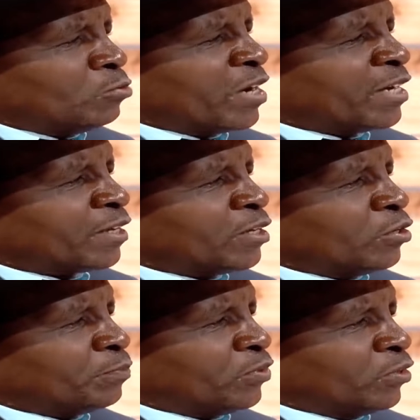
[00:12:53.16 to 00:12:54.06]
whether
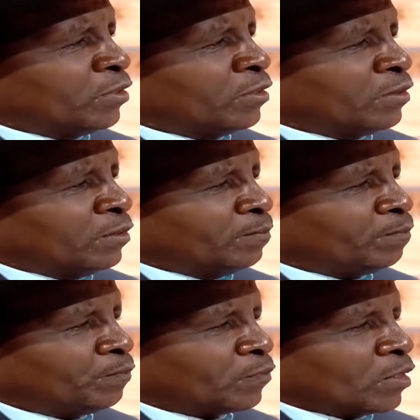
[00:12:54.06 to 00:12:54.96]
you're poor,
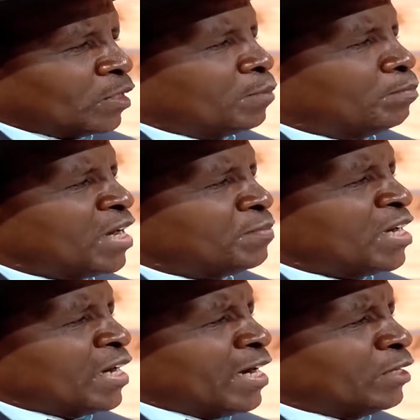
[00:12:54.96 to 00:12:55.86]

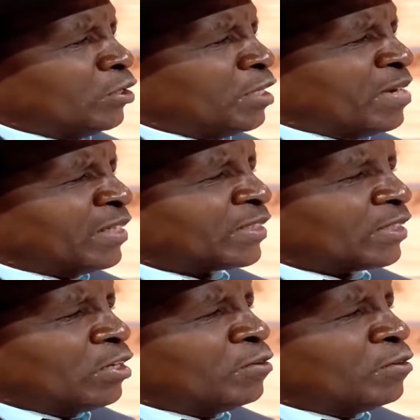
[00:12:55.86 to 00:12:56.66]
maybe anonymous